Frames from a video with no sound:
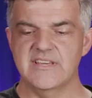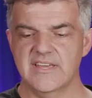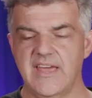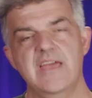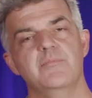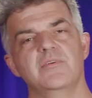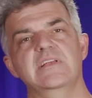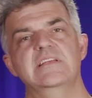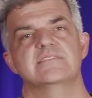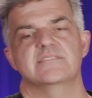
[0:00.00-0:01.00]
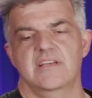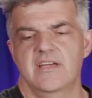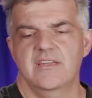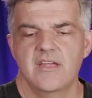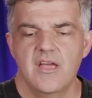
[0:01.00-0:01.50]
a cable
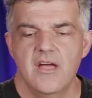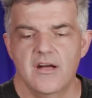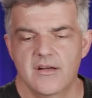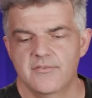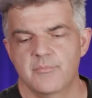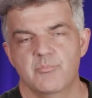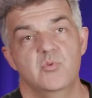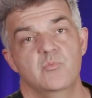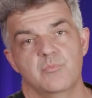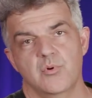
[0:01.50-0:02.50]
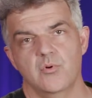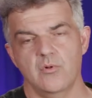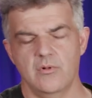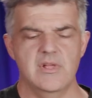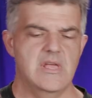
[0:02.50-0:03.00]
inside of a boom
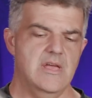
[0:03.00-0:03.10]
pole.